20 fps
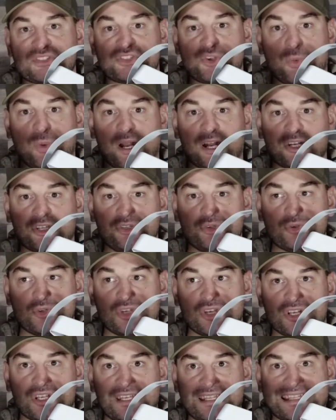to where you
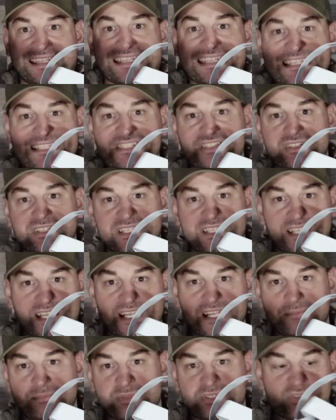could easily
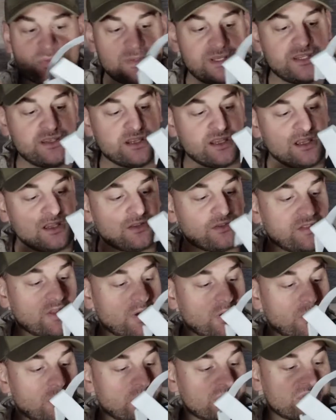get it between
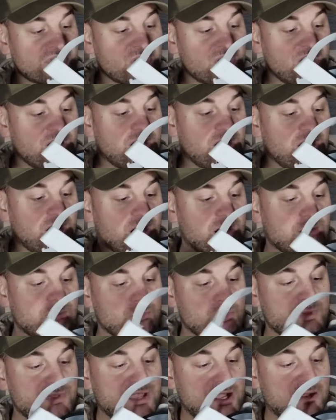those
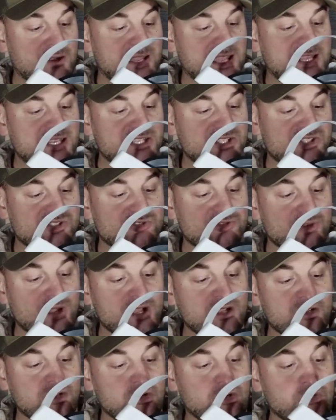without any
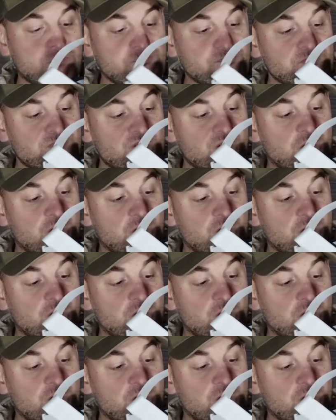struggle.